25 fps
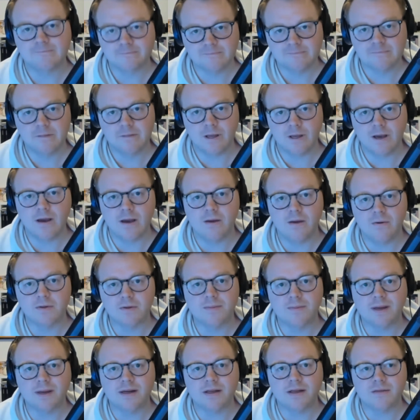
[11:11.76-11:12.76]
Yeah, so it was
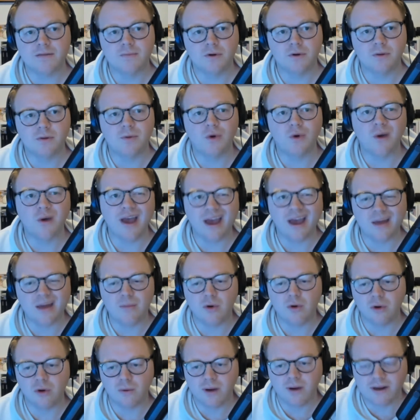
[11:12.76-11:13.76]
bad against Mono Blue and
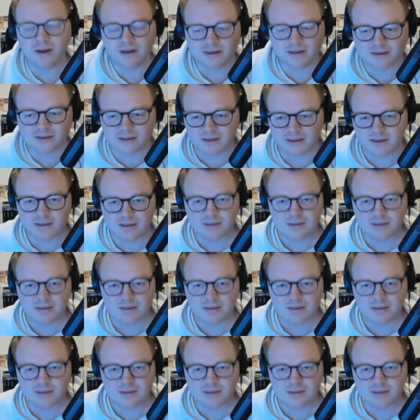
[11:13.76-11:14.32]
Mono White actually.